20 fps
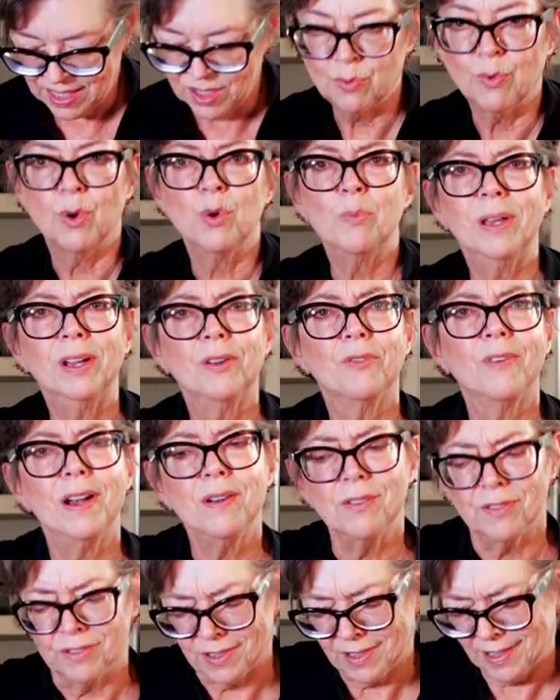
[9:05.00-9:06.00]
He's roaming
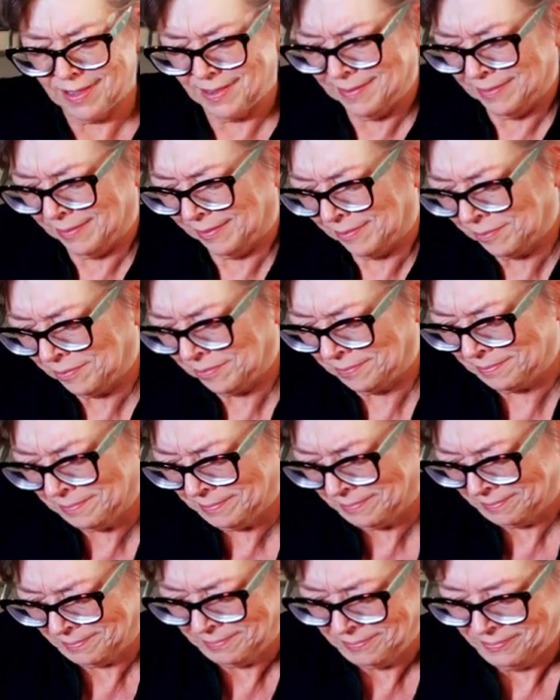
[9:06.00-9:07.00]
around,
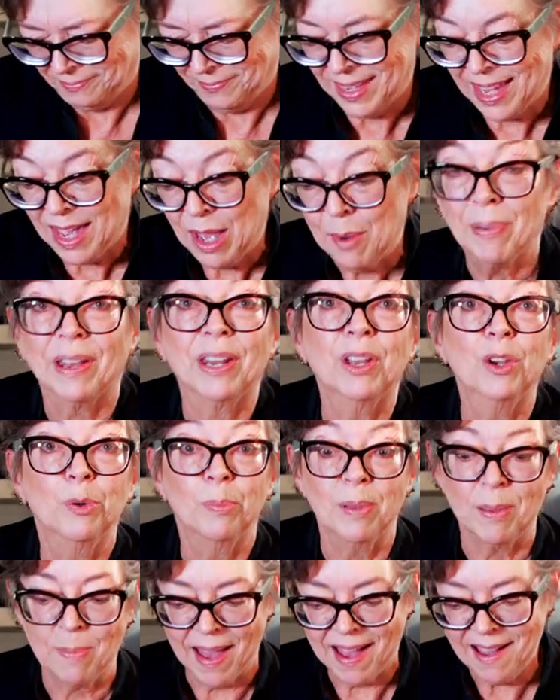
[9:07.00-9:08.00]
but he'll
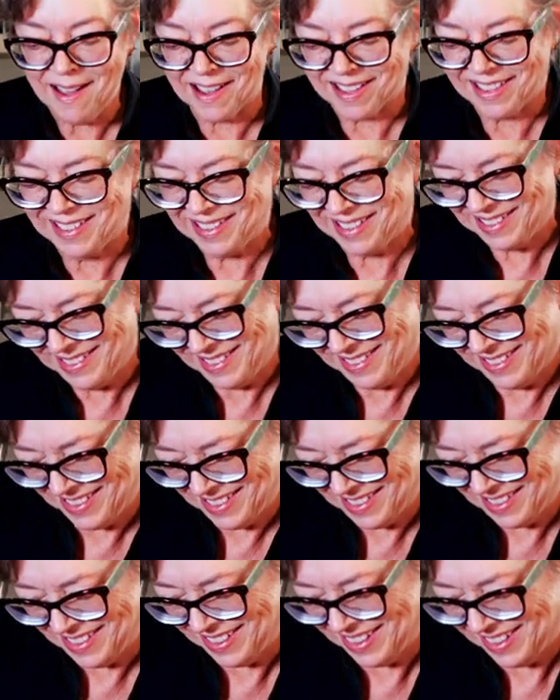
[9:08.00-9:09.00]
be back.
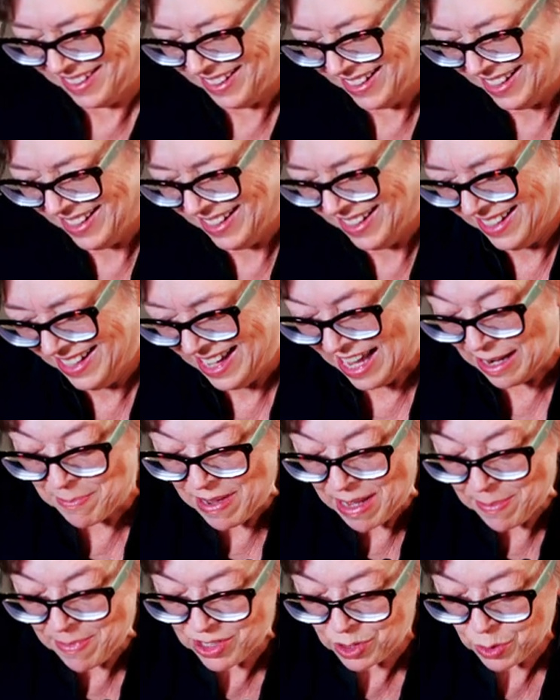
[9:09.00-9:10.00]
And
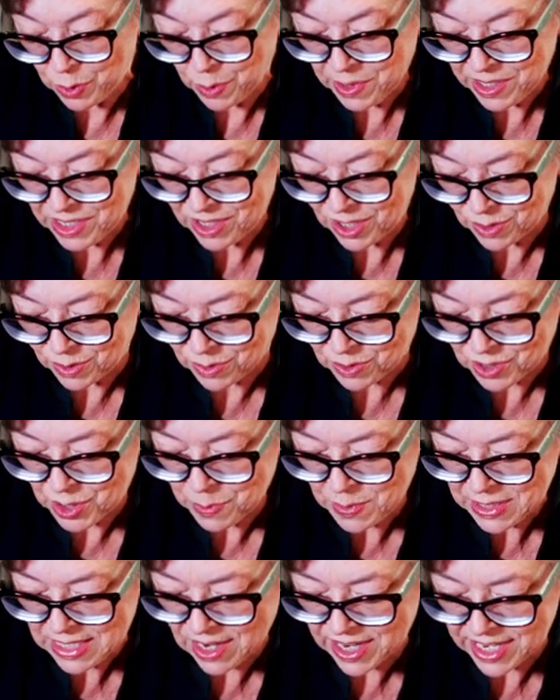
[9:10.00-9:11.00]
maybe Tori too, she
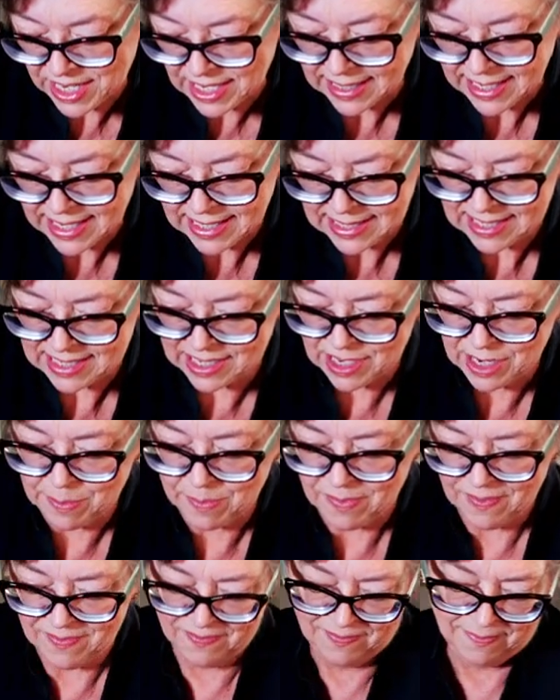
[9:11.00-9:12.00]
was hiding last time.
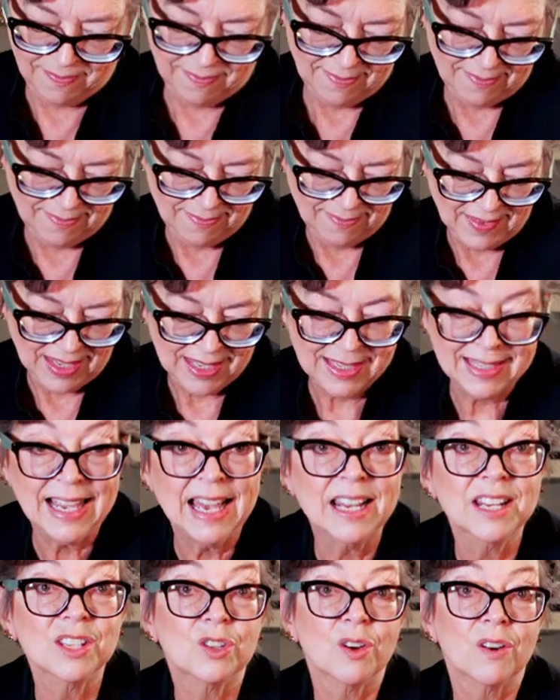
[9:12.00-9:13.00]

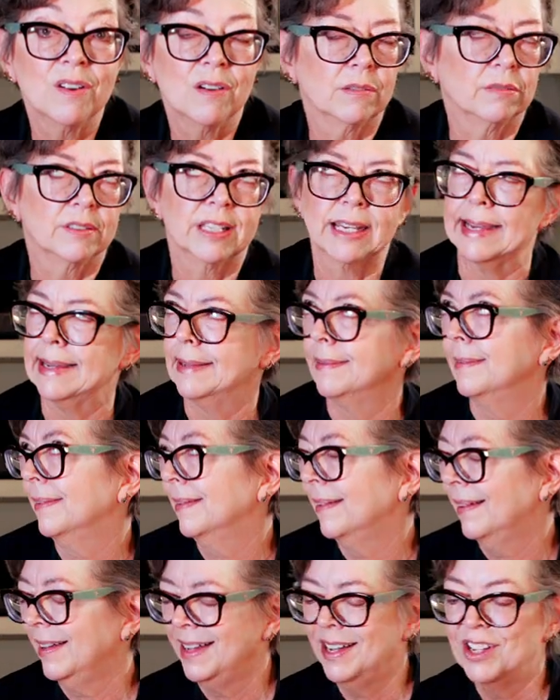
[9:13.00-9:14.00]
Ted is off, Ted.
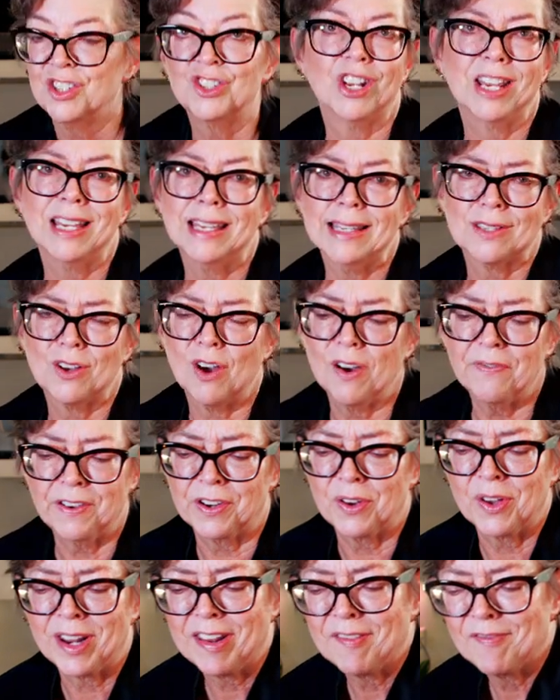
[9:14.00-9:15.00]
Jake is off
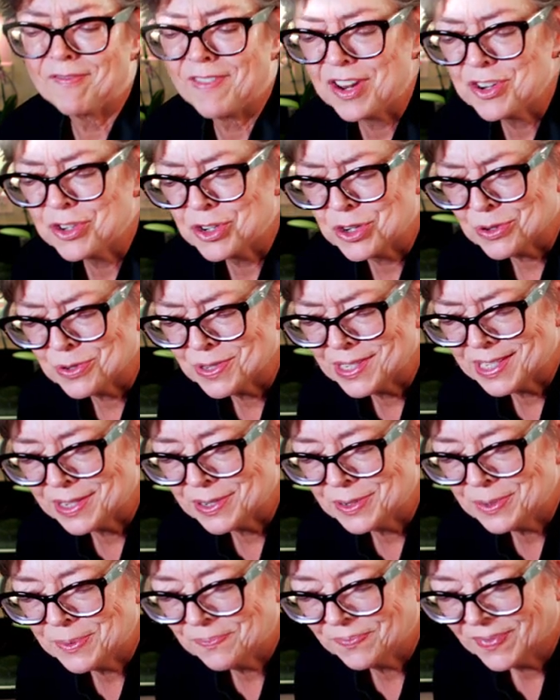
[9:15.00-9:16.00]
on an adventure,
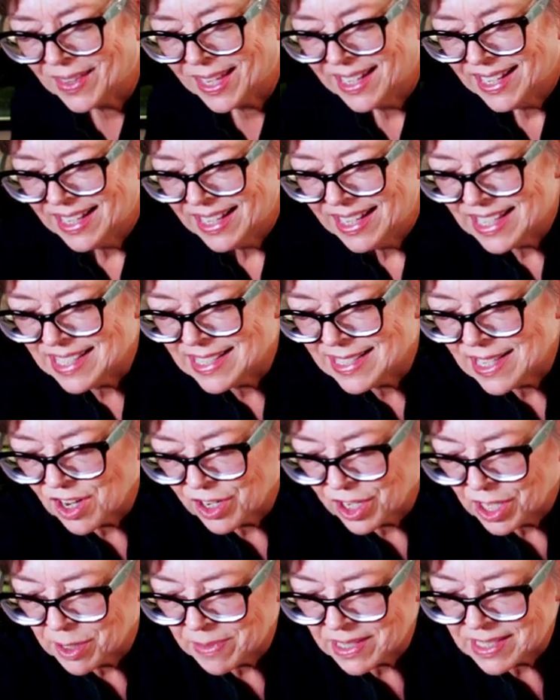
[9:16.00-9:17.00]
so he's
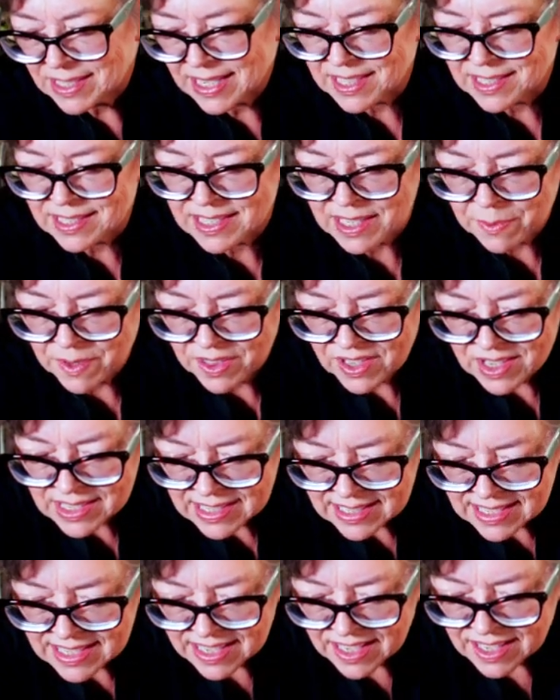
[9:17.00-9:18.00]
not gonna be tasting with
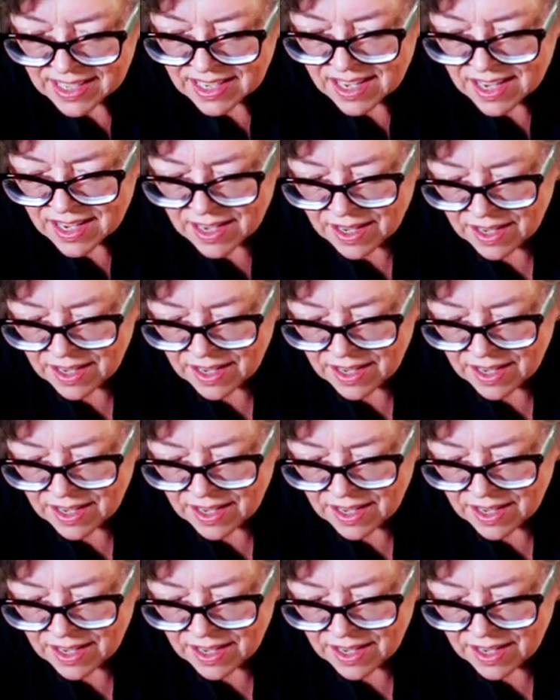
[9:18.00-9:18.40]
us today.